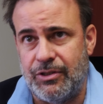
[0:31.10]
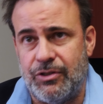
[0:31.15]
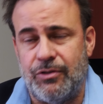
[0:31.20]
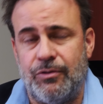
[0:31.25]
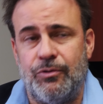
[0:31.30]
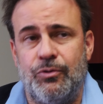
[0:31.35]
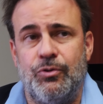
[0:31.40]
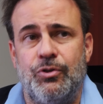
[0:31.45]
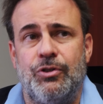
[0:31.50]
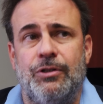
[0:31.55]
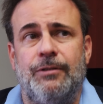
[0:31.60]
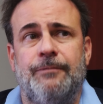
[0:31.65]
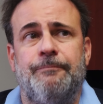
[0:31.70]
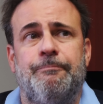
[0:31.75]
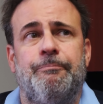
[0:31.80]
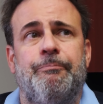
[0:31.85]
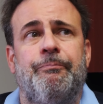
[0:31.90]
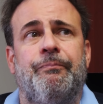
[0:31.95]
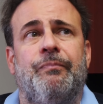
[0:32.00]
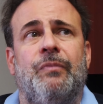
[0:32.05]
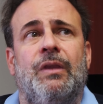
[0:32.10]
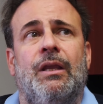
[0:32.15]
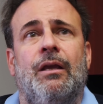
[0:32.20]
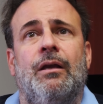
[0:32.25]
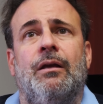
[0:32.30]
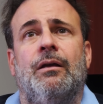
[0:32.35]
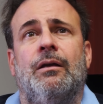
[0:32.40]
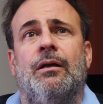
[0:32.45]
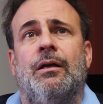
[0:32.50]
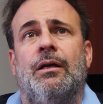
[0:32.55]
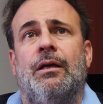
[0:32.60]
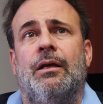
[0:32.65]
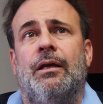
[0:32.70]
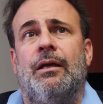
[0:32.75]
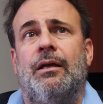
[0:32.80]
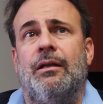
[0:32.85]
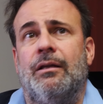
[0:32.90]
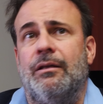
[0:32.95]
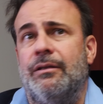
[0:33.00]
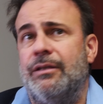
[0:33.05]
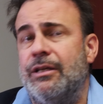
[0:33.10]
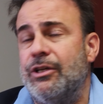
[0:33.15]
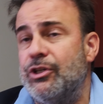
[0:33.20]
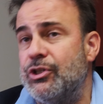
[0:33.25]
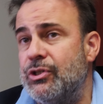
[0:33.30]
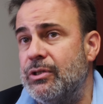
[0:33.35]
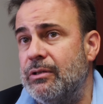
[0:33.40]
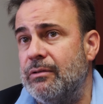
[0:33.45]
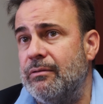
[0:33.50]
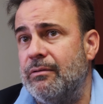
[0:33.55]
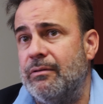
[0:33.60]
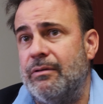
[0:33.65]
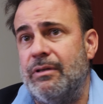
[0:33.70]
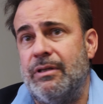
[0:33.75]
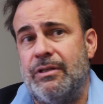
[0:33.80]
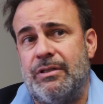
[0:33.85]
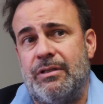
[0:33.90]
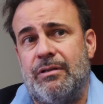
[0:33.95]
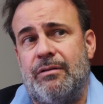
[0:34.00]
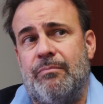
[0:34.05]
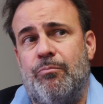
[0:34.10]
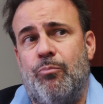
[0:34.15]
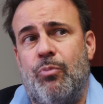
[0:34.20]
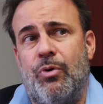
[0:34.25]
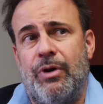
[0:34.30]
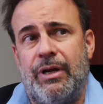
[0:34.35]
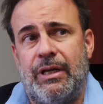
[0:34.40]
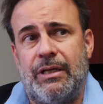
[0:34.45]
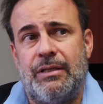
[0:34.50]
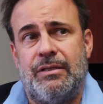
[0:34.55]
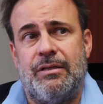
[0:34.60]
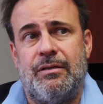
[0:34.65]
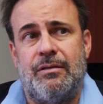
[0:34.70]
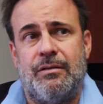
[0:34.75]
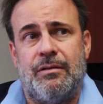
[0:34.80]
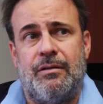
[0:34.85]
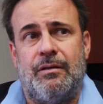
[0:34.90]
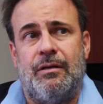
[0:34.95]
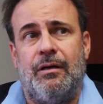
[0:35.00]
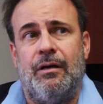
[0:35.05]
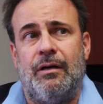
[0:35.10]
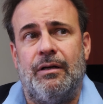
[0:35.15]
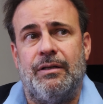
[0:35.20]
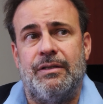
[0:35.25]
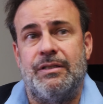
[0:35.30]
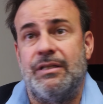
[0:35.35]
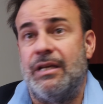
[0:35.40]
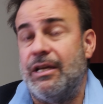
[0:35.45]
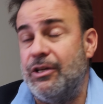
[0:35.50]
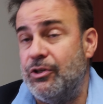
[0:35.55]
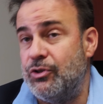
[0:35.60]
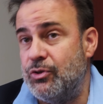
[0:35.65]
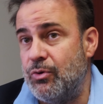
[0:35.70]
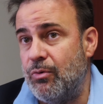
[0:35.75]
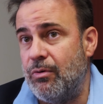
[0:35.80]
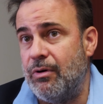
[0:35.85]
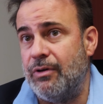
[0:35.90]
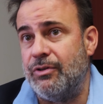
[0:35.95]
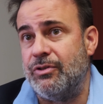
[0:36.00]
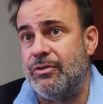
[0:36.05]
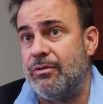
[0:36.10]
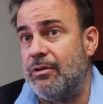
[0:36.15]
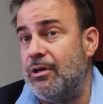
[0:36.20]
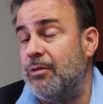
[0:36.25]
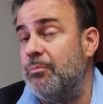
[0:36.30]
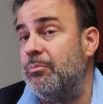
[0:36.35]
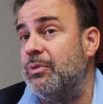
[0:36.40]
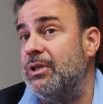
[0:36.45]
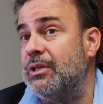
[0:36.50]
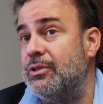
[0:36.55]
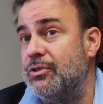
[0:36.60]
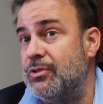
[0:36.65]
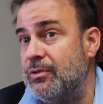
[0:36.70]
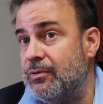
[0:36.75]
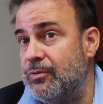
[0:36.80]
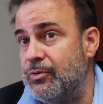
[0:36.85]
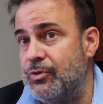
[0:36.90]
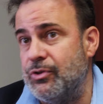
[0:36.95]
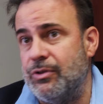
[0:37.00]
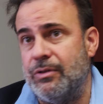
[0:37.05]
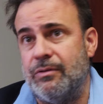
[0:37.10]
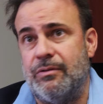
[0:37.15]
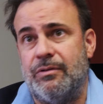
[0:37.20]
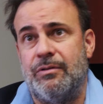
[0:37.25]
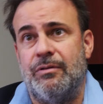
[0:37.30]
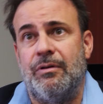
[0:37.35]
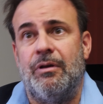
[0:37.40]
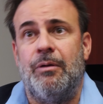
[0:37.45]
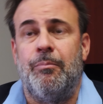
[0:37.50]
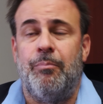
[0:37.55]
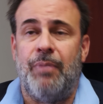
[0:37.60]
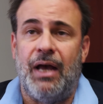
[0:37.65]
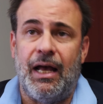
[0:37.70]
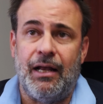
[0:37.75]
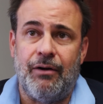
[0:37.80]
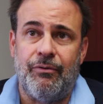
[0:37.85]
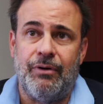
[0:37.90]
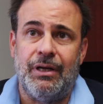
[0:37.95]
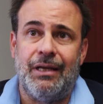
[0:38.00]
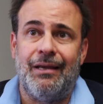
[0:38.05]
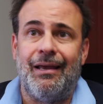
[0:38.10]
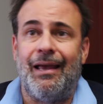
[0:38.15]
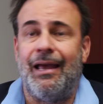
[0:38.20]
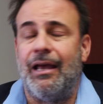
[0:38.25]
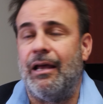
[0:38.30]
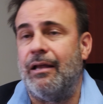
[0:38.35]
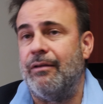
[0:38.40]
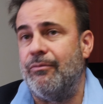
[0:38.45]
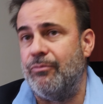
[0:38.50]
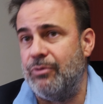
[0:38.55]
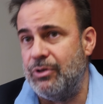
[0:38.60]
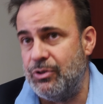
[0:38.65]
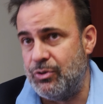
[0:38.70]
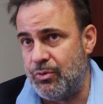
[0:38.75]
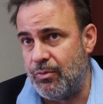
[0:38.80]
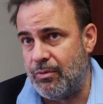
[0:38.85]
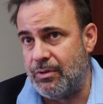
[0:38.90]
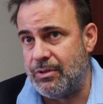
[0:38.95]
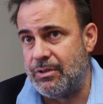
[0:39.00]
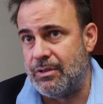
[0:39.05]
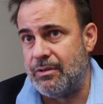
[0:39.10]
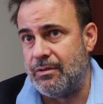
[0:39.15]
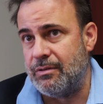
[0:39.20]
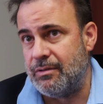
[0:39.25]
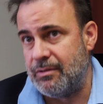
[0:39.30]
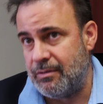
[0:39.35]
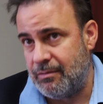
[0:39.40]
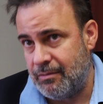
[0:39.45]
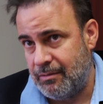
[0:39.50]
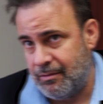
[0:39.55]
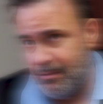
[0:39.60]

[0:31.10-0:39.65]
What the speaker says: solution. In addition, this brings St. George to complete solutions, battery and resources.